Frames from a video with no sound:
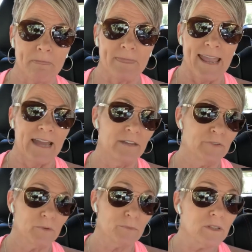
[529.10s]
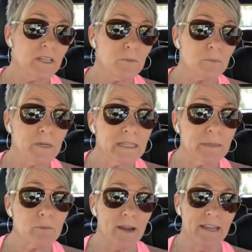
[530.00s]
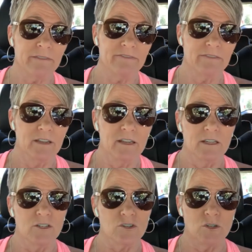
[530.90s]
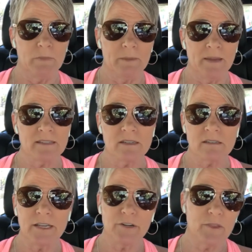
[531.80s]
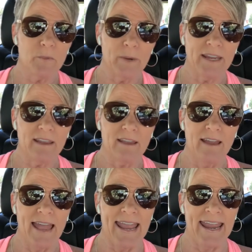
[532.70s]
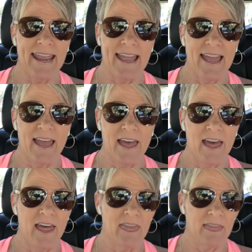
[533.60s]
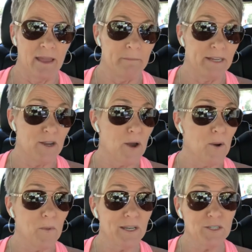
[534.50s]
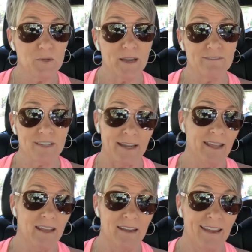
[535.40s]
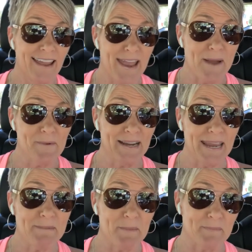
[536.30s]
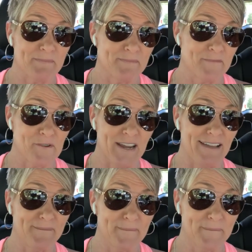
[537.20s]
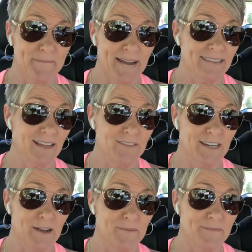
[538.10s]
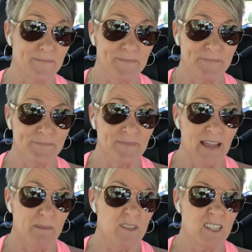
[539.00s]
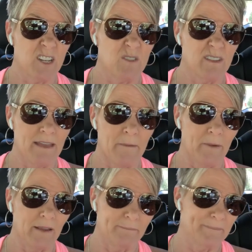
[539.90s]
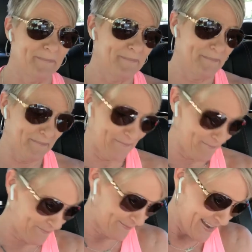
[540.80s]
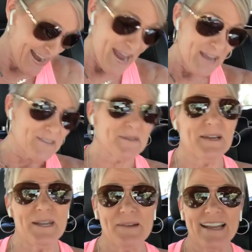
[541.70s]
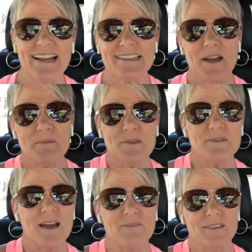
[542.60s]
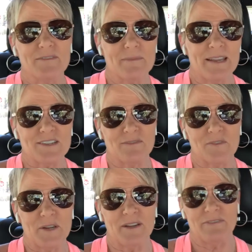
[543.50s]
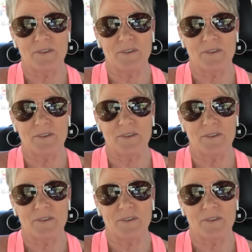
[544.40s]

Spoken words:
And if you're really, really brave, shoot me a message later in the week and let me know when you have done it and what came up for you. I'd love to know. I'm just nosy that way. So anyway, guys, I hope this was helpful information for you. And if it